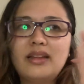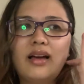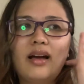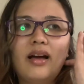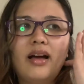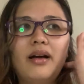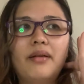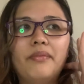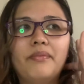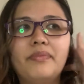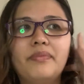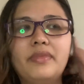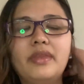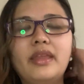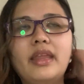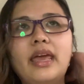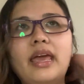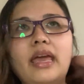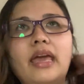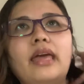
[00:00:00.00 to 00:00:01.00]

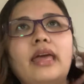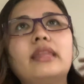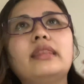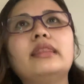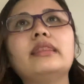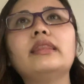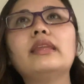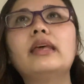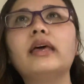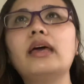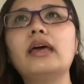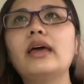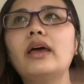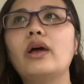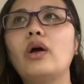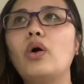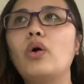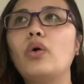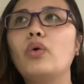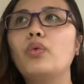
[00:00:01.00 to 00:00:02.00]
and
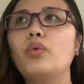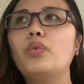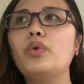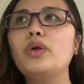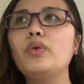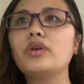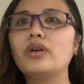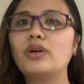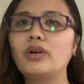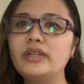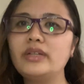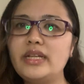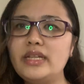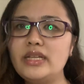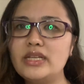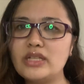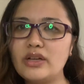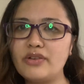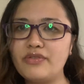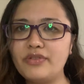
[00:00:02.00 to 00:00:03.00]
we were already
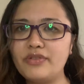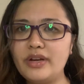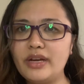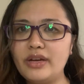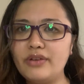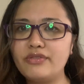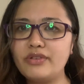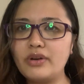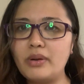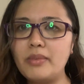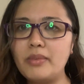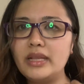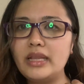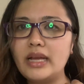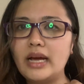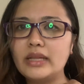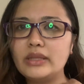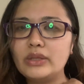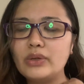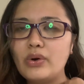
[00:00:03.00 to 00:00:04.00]
suffering from a
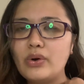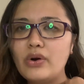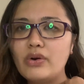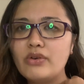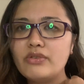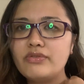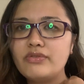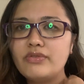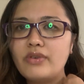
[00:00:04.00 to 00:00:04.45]
lot of